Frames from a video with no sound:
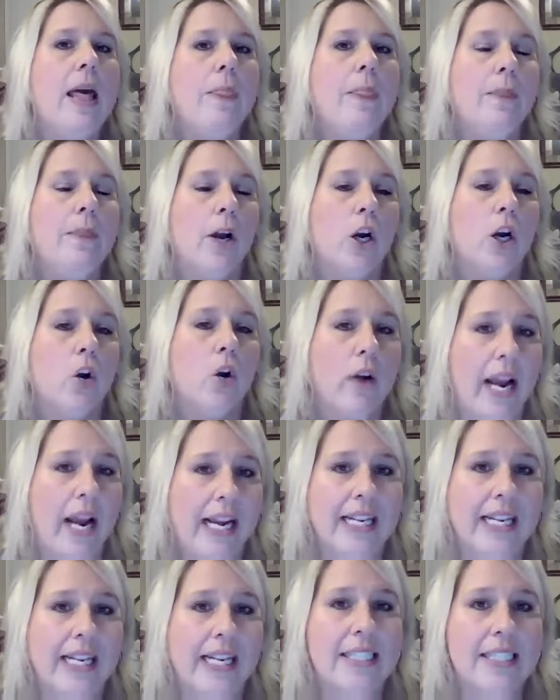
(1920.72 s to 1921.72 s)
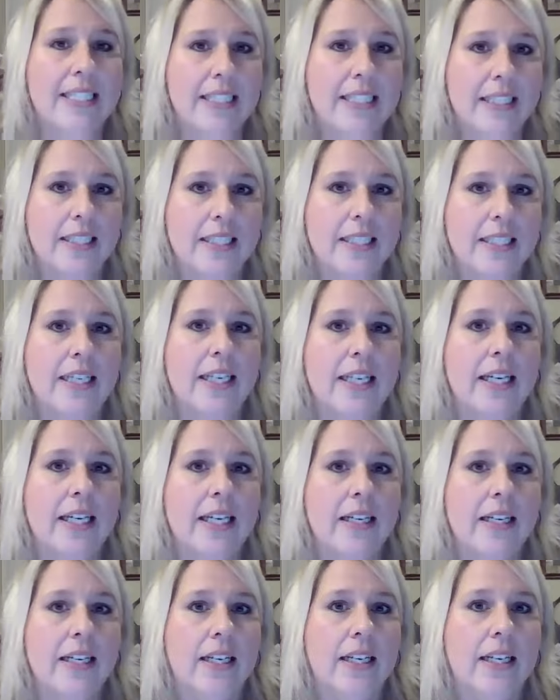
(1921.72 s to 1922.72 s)
The Greatest
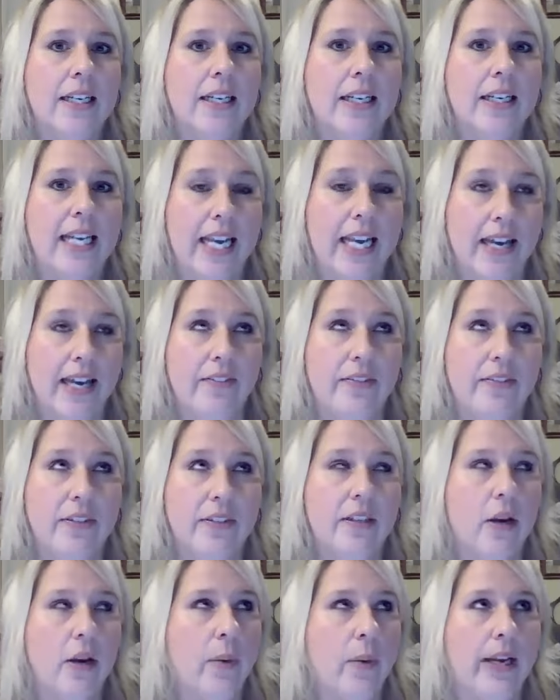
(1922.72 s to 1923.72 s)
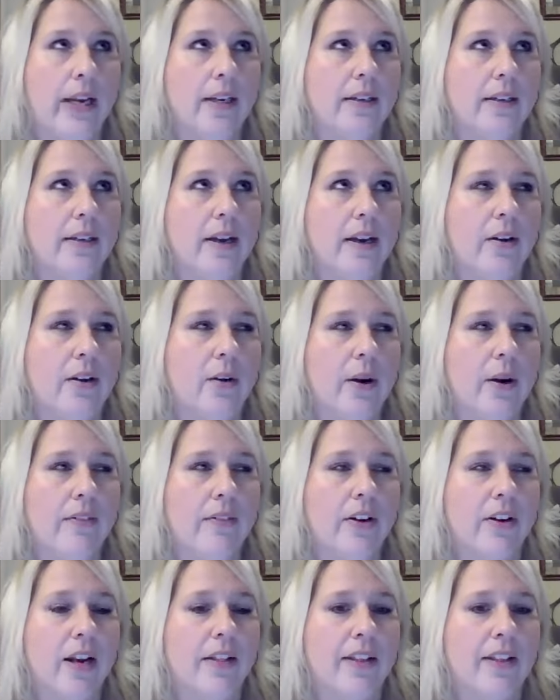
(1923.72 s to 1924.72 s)
Gift. No, wait. Oh, I
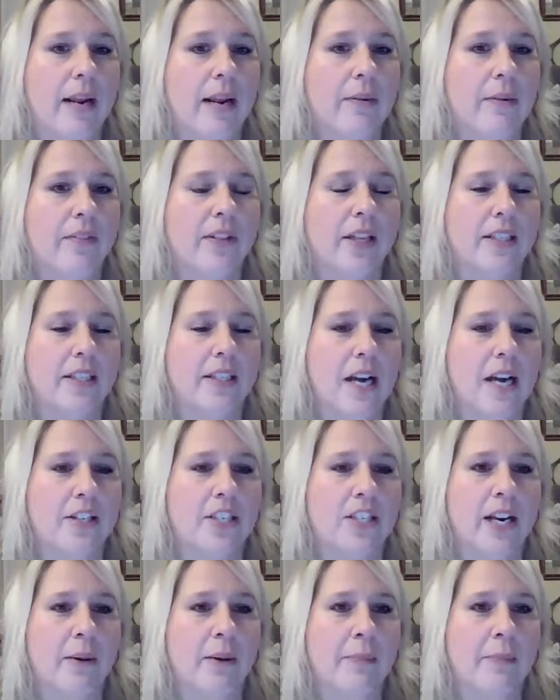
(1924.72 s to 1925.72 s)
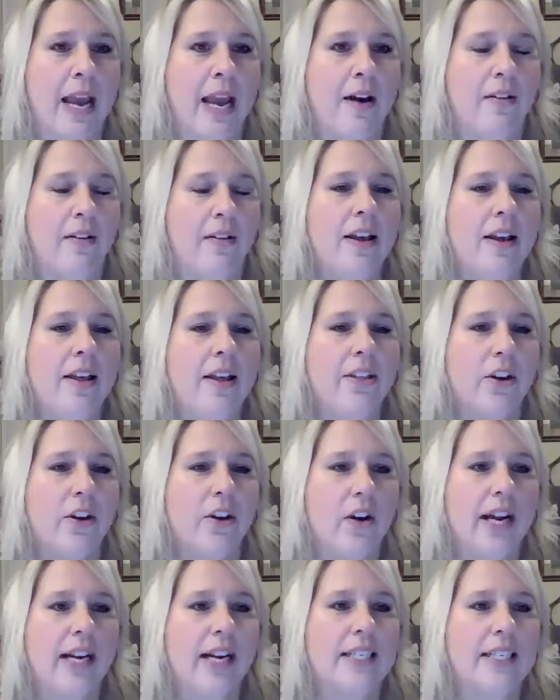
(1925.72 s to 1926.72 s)
forgot the name of it. Latasha, help me out. The
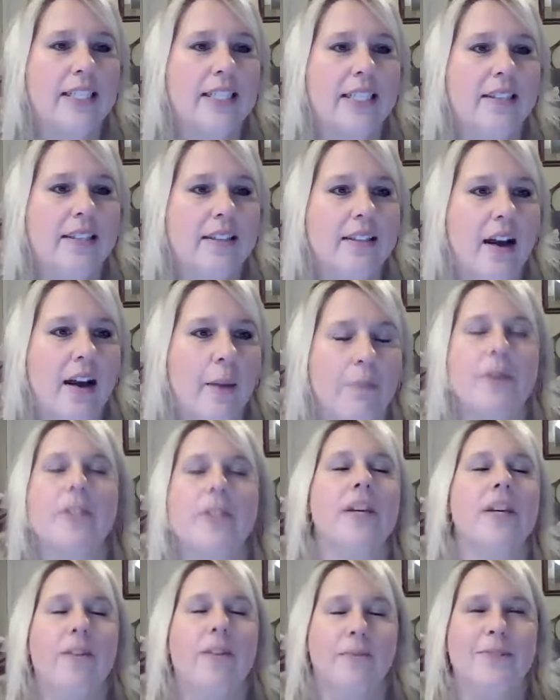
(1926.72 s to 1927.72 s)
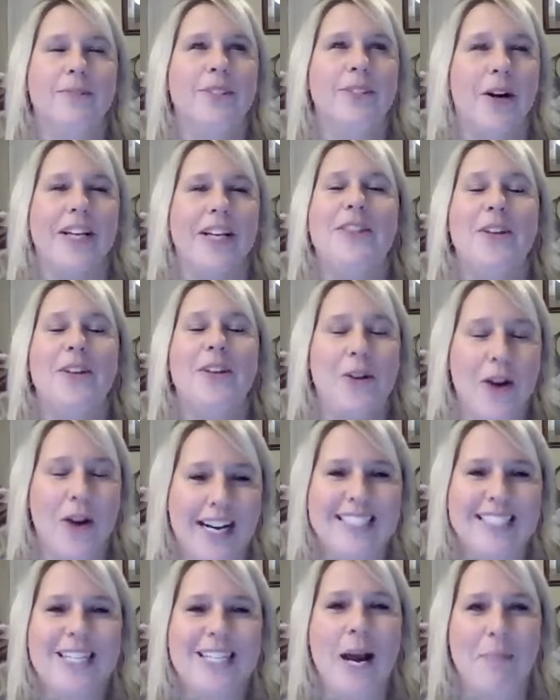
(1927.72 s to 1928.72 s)
Greatest
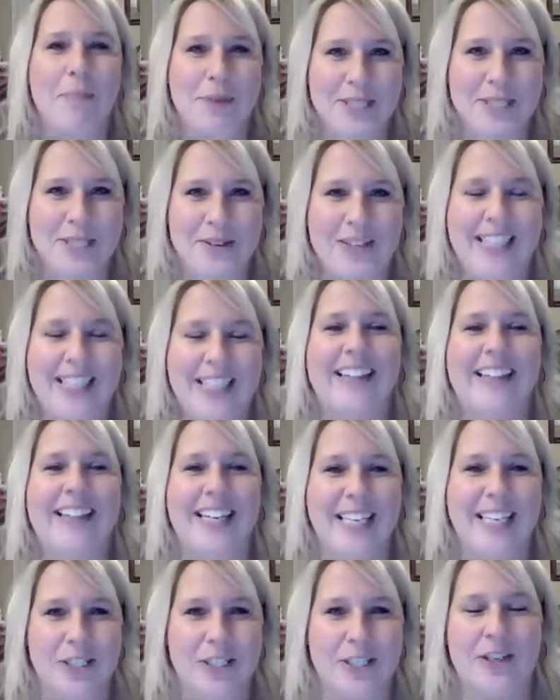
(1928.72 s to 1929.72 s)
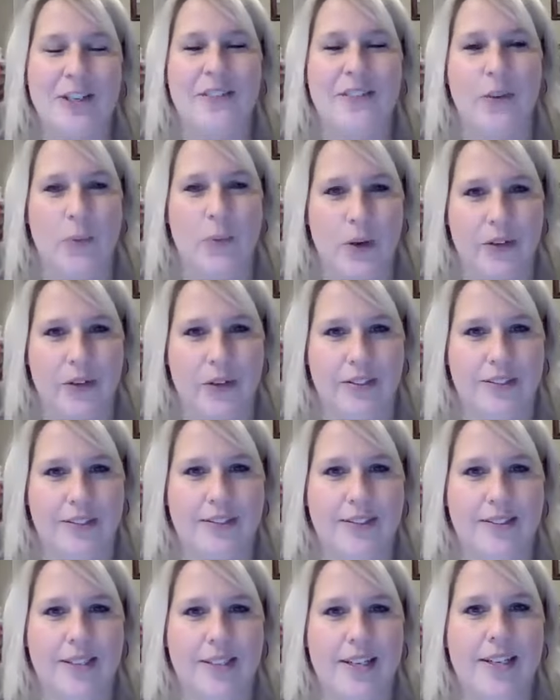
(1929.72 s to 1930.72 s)
Opportunity in the History of the World
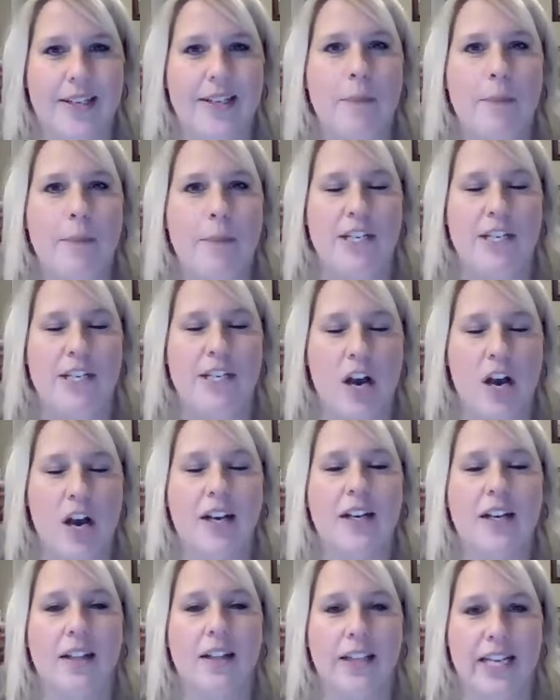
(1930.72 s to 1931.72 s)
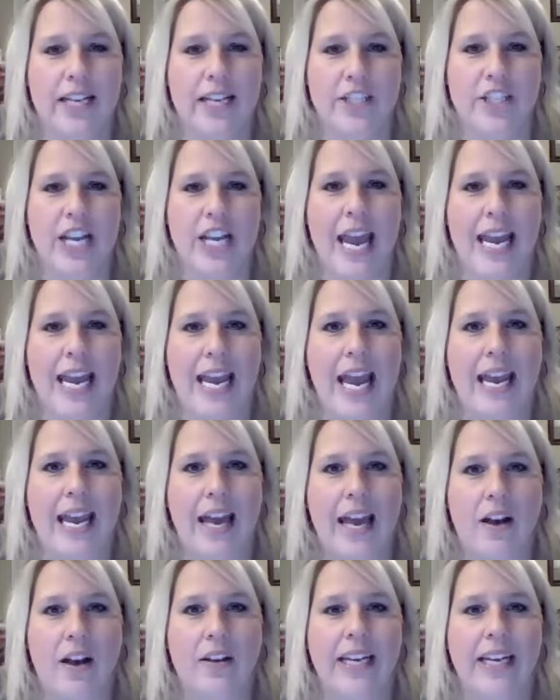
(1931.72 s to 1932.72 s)
by John Kalinch,
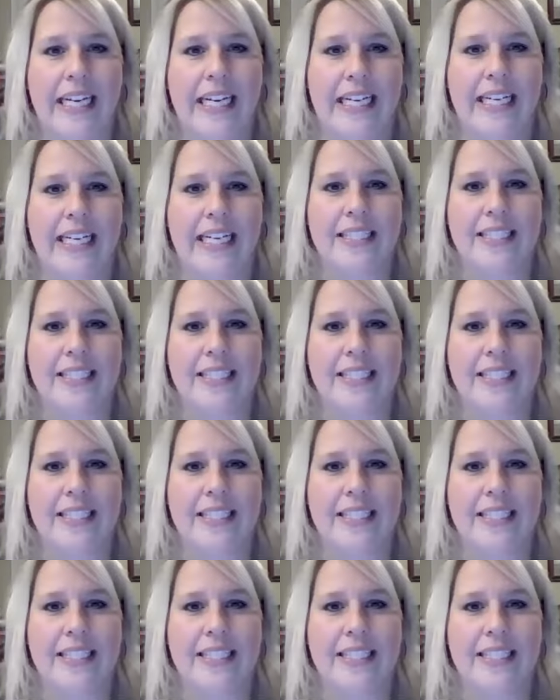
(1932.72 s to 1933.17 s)
K-A-L-E-N-C-H.